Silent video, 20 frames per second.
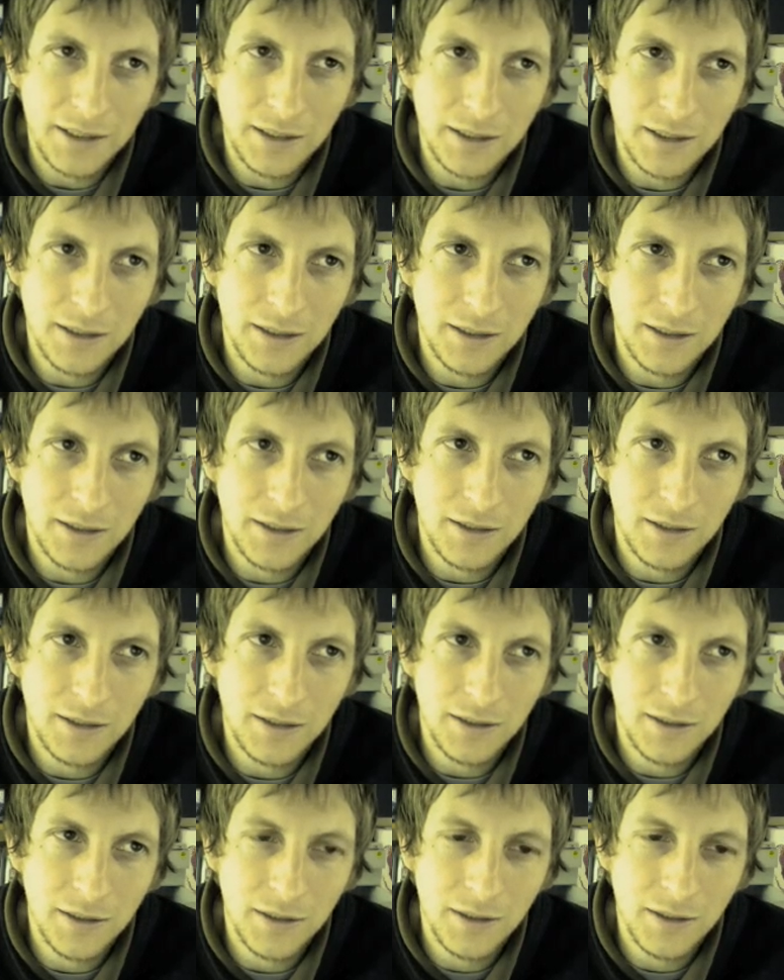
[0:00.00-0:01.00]

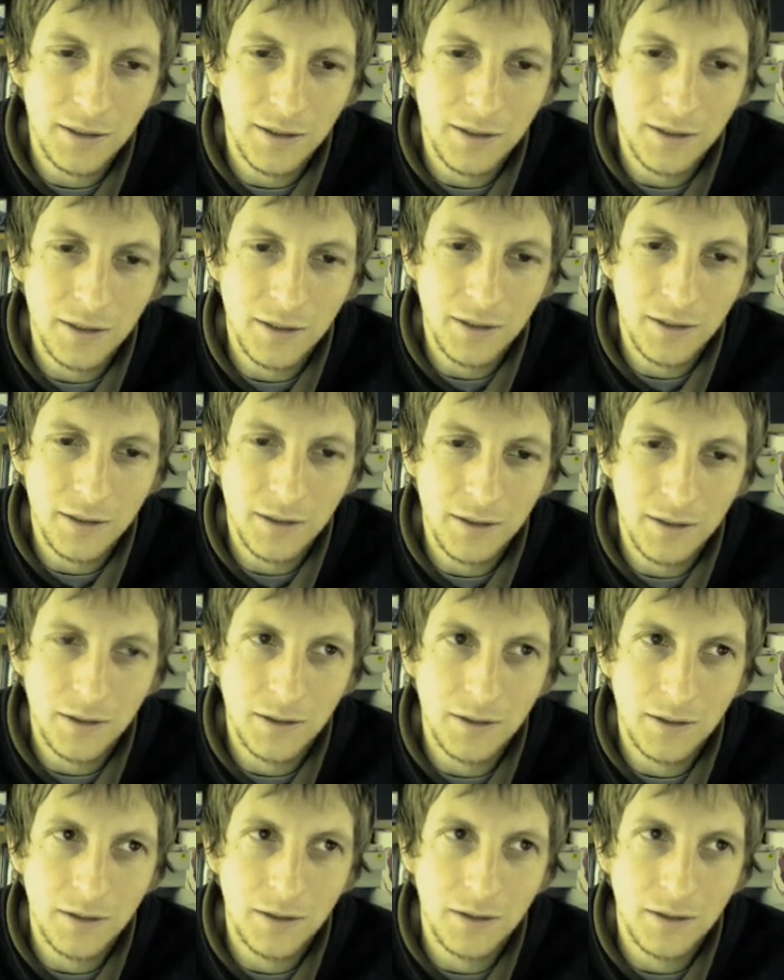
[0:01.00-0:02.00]

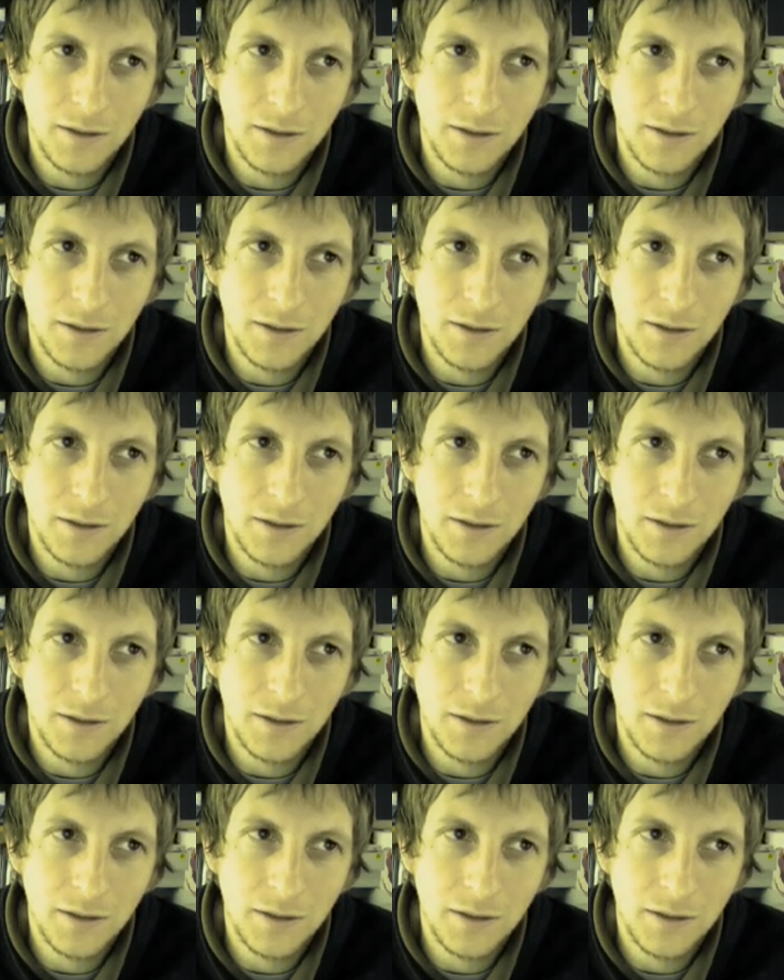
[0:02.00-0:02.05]
Nothing is said.